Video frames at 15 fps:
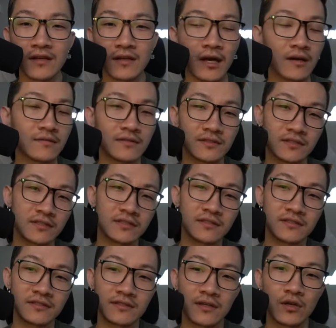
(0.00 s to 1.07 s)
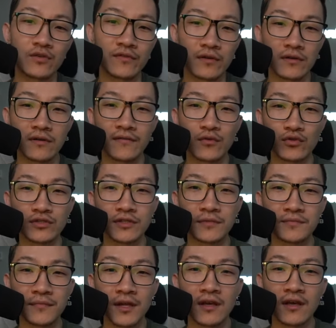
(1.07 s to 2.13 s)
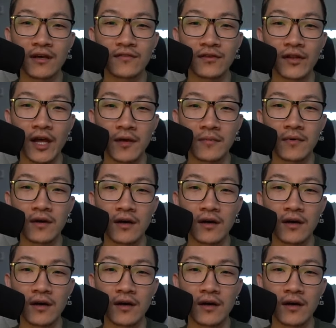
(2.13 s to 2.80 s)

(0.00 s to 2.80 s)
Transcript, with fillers: Yeah, this is just over, unfortunately, for them.